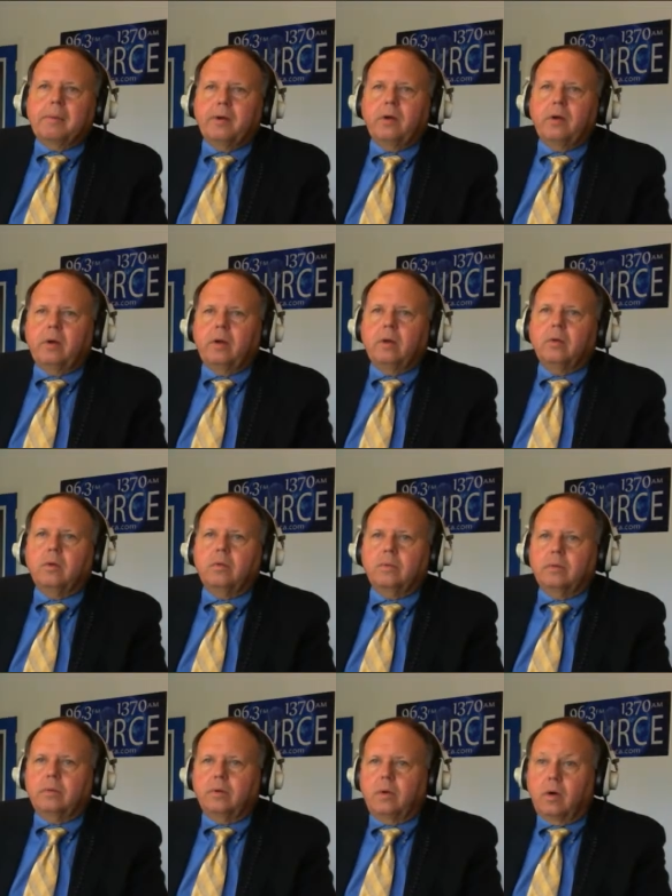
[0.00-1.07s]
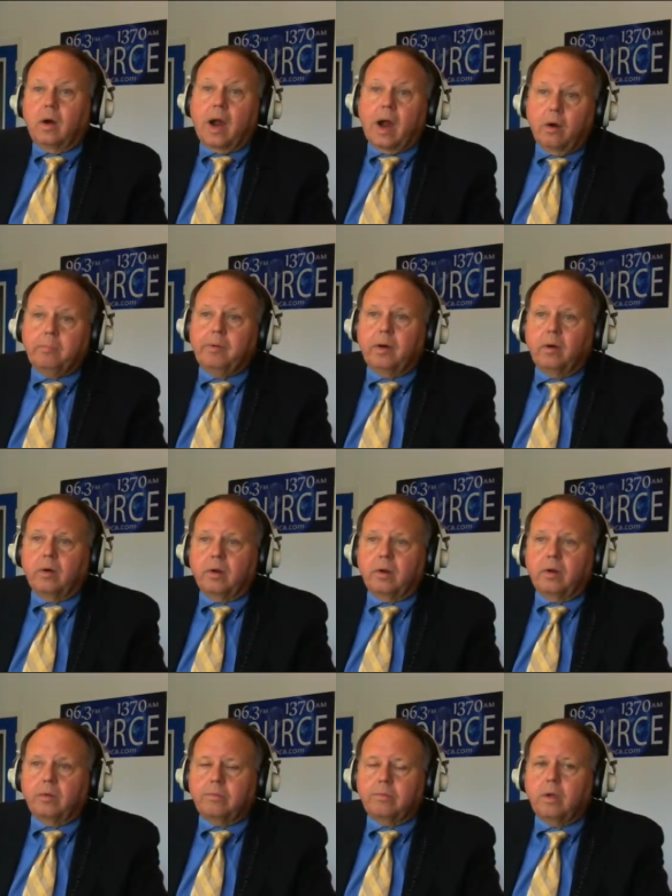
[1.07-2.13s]
my paralegal or our
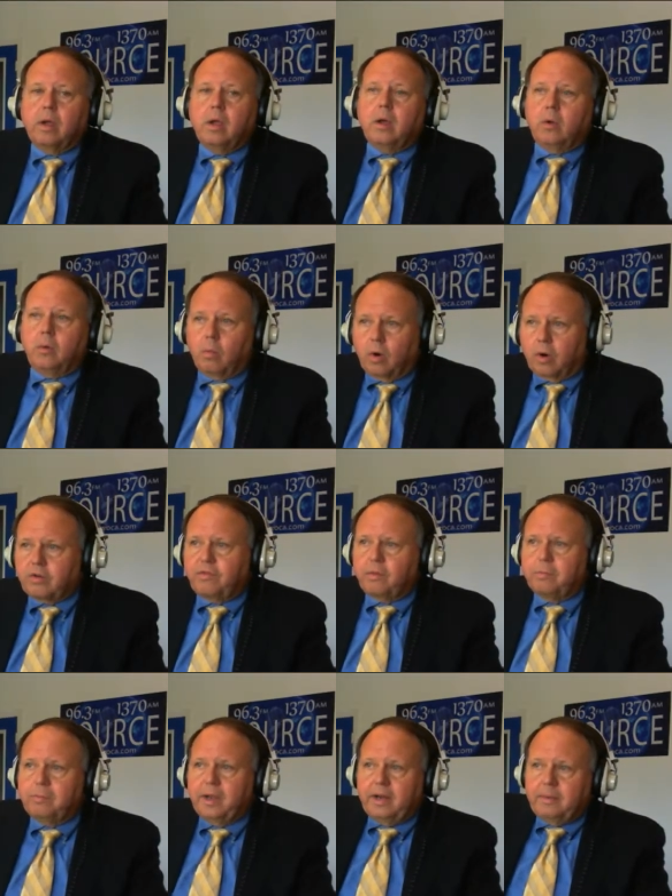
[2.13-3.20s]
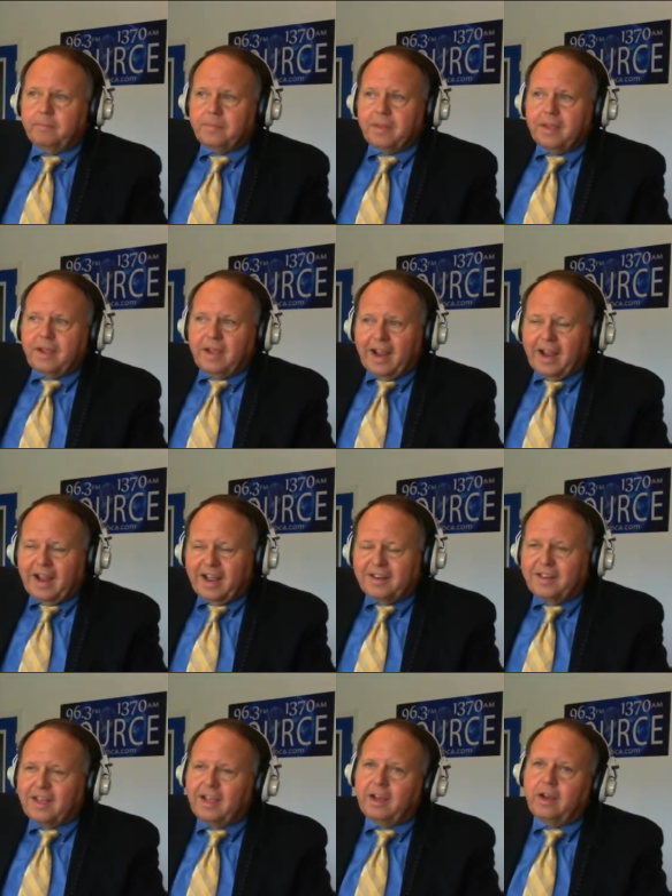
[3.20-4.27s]
paralegals works for me,
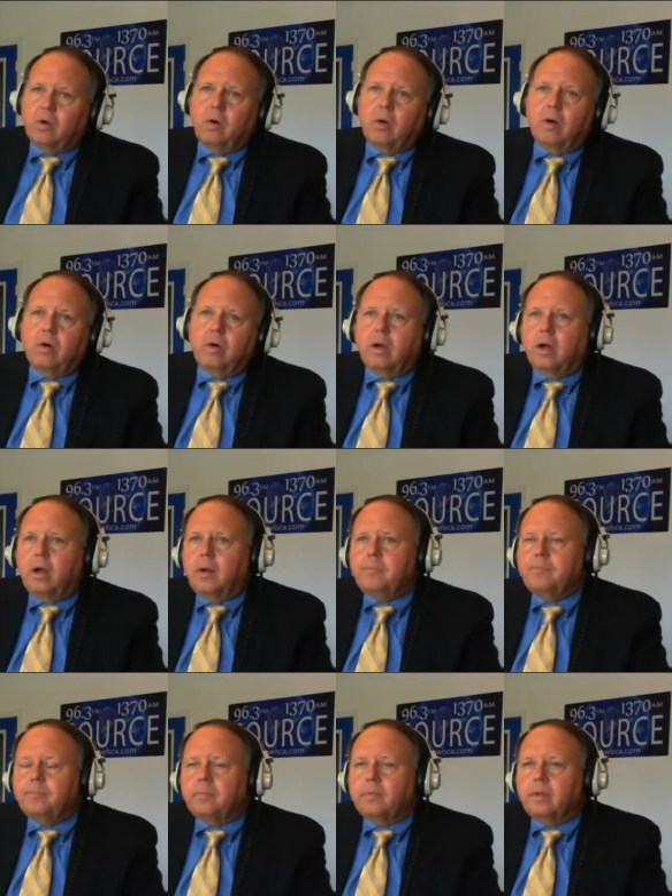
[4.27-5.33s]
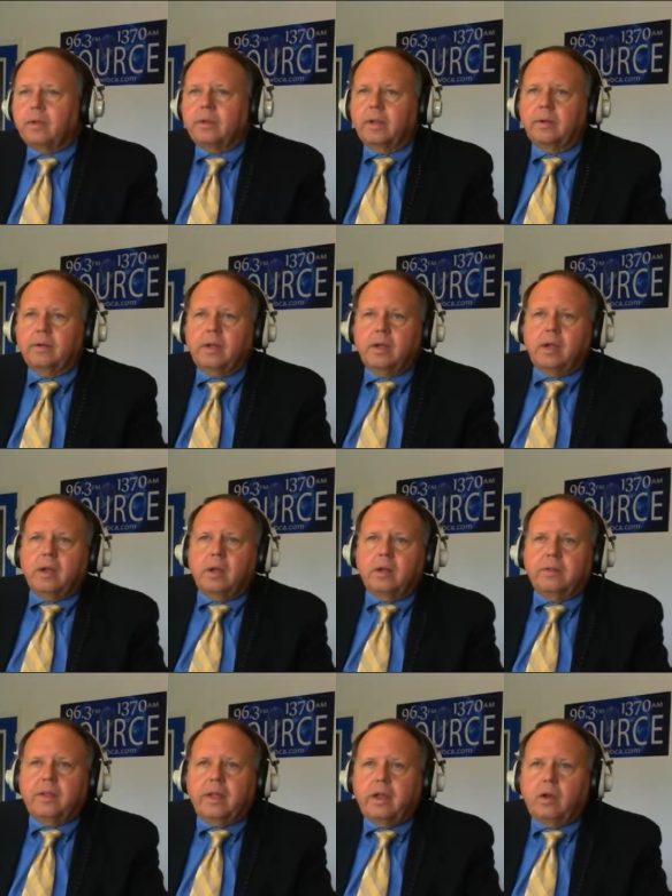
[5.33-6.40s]
and they are uh, they
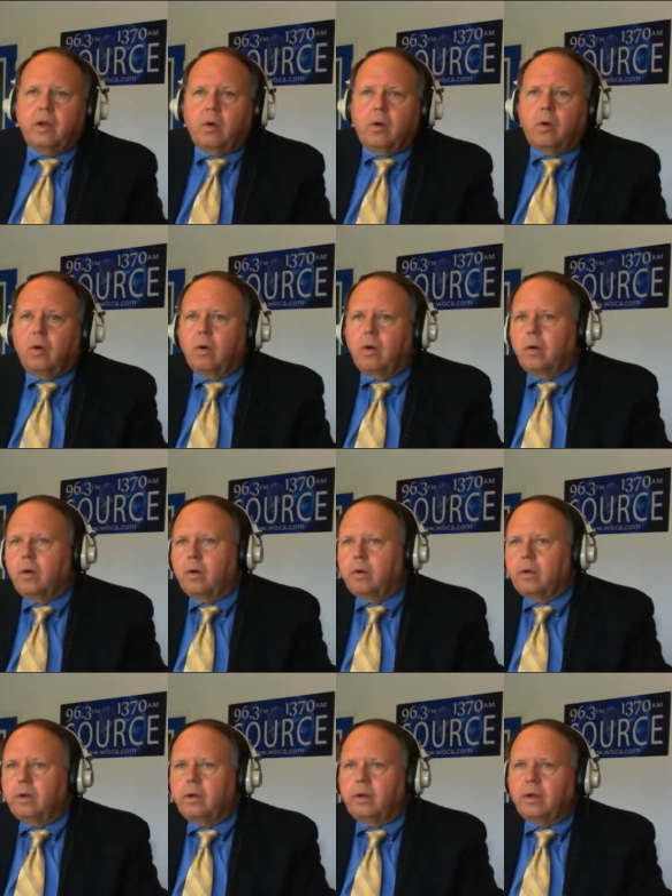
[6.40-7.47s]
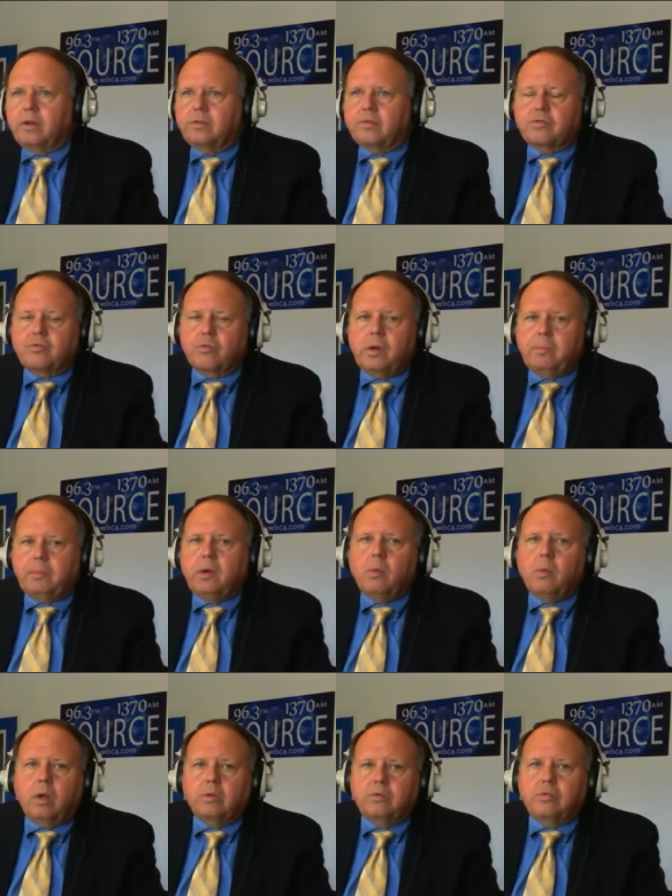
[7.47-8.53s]
they are extremely
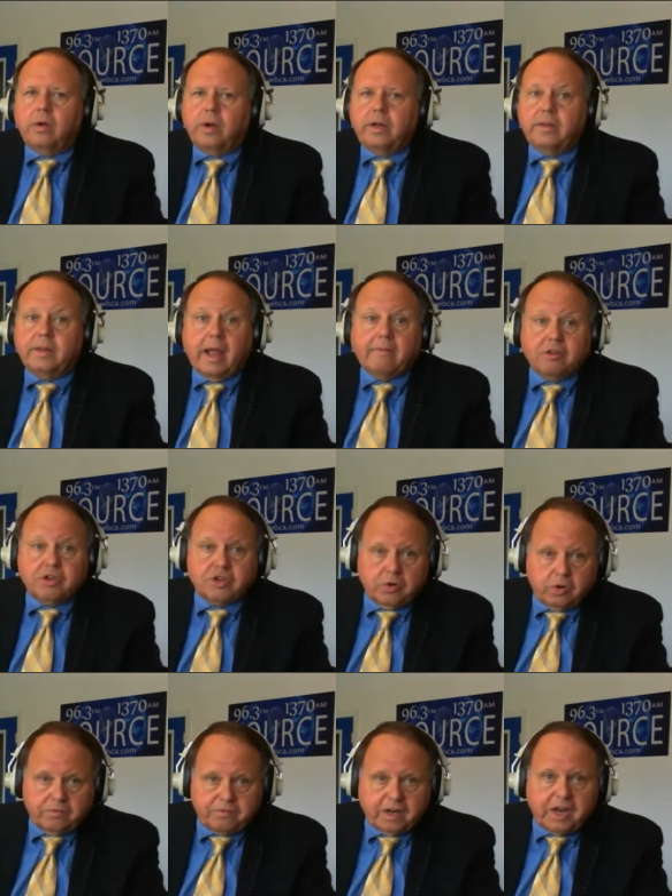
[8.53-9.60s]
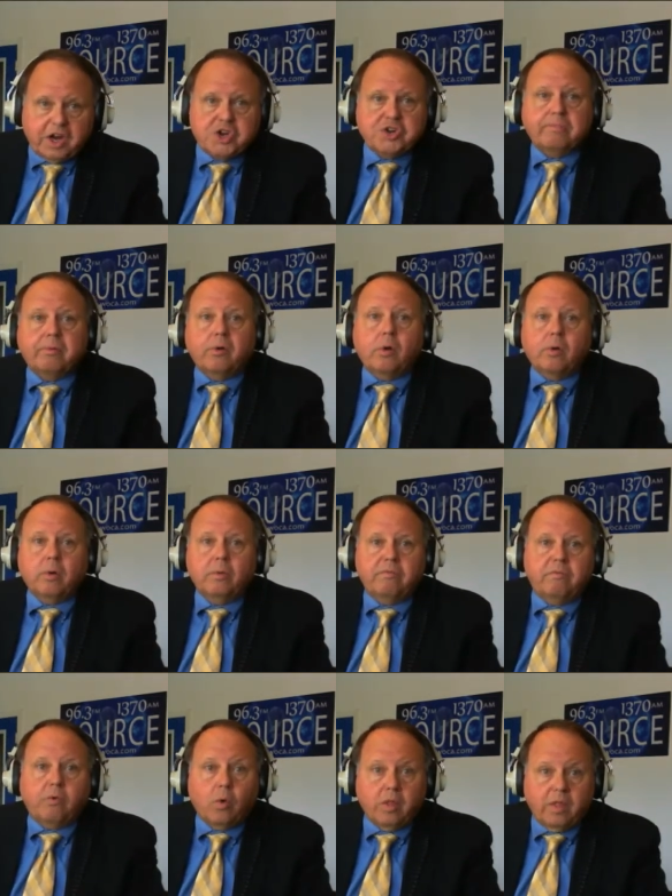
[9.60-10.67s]
well trained. They have a certification
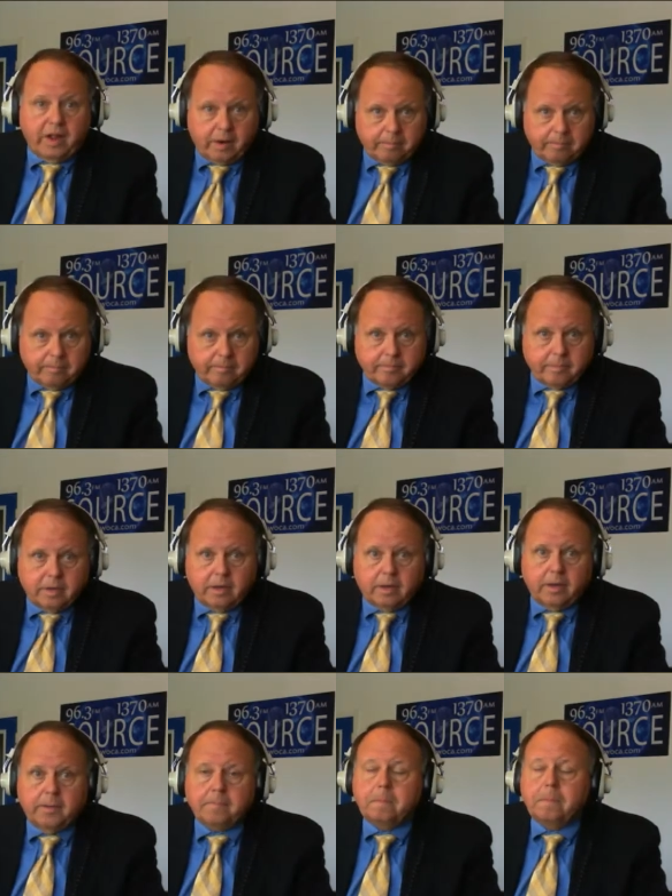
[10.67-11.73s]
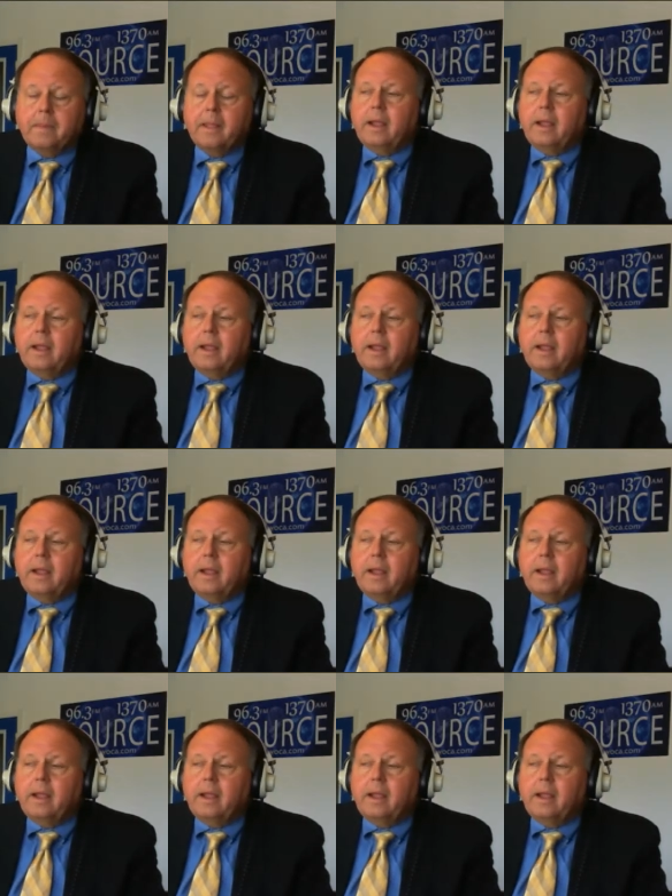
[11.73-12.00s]
program for them. Uh,